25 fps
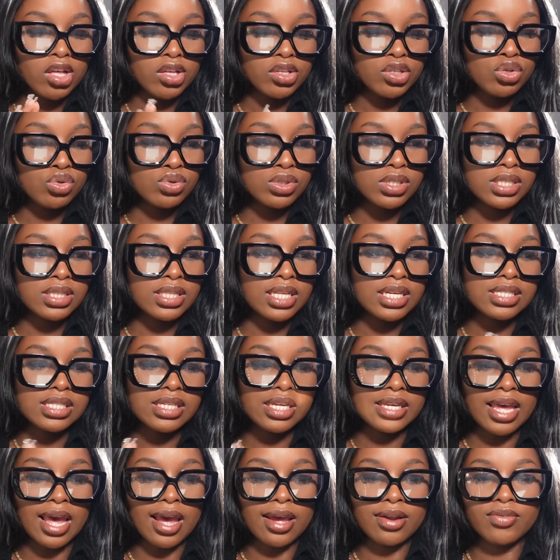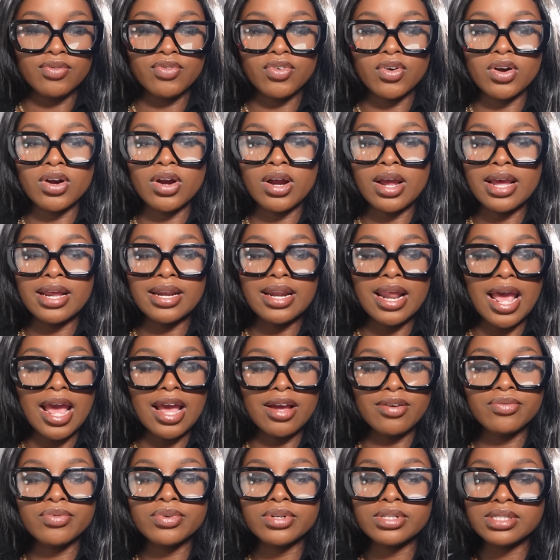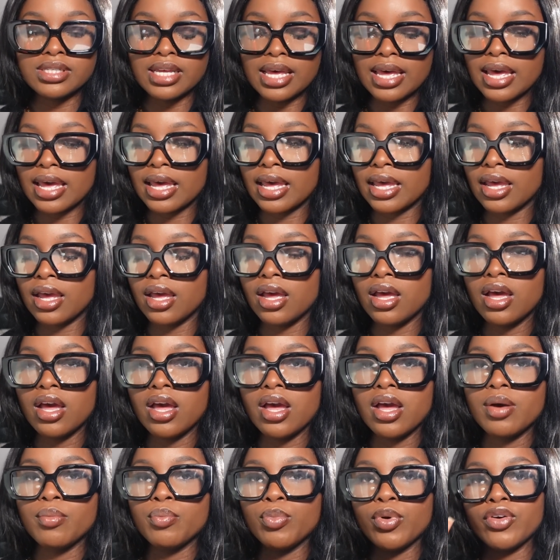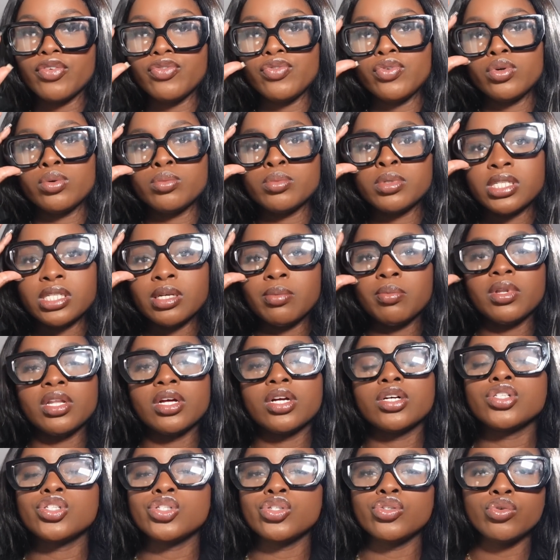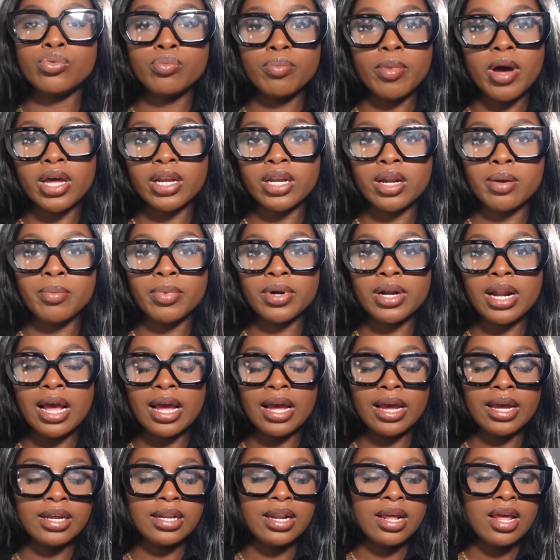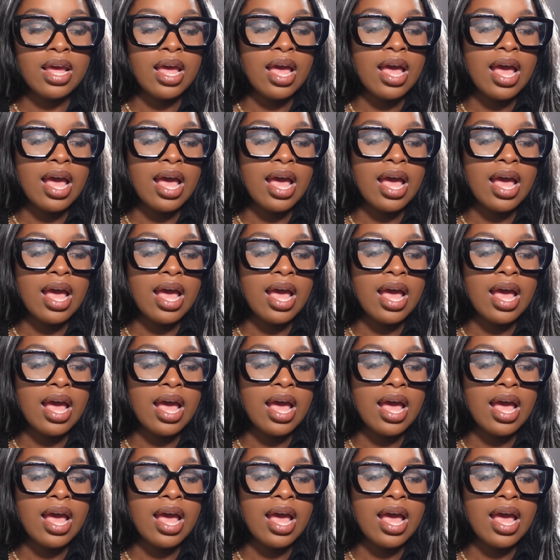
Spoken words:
using this again for an everyday perfume similar to Bond No. 9.